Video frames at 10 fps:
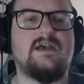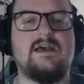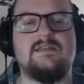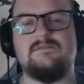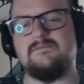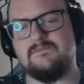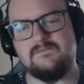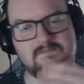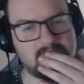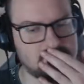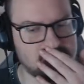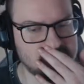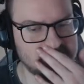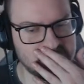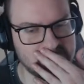And
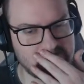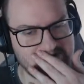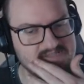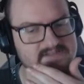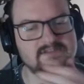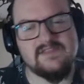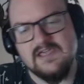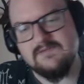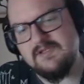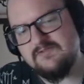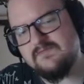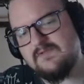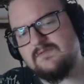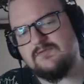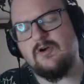really, don't take me
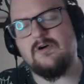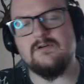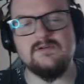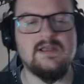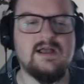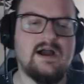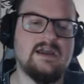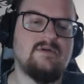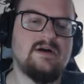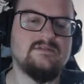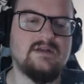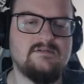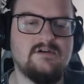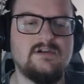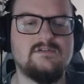wrong.
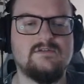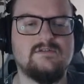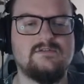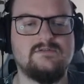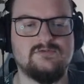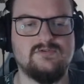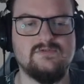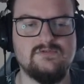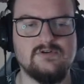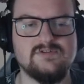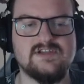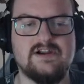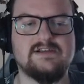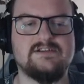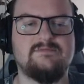I'm going to do those
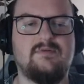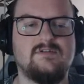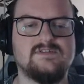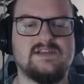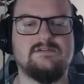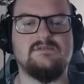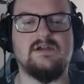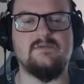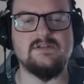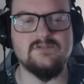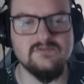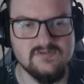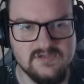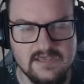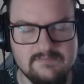character polls. I want
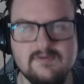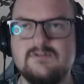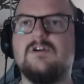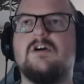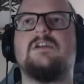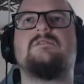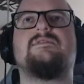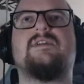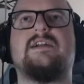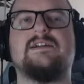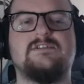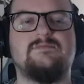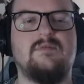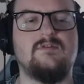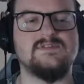to keep on going with
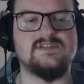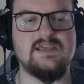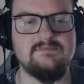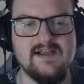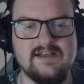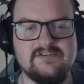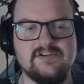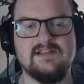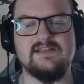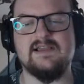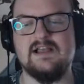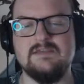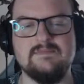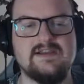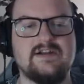character polls. Keep gathering like
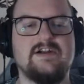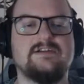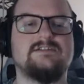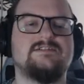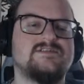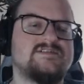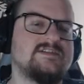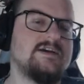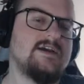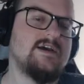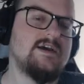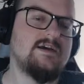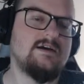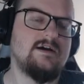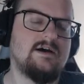anime characters,
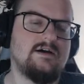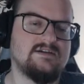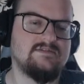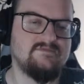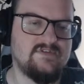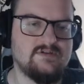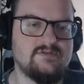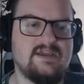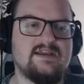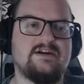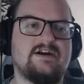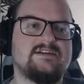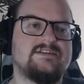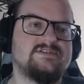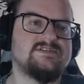video game
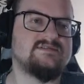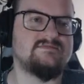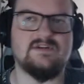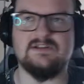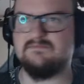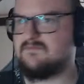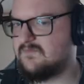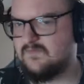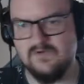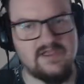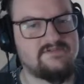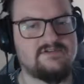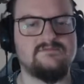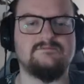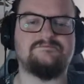characters, right?
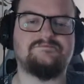Whatever.